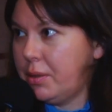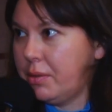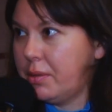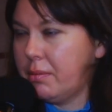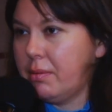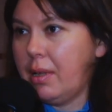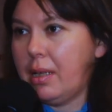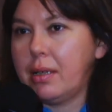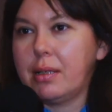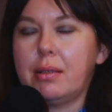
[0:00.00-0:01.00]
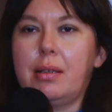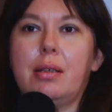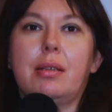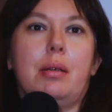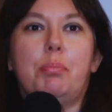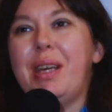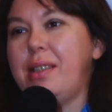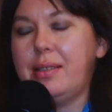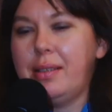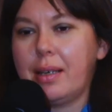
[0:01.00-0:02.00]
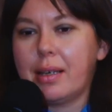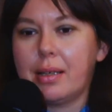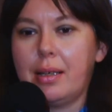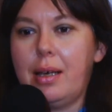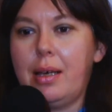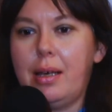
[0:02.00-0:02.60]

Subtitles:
just like the basic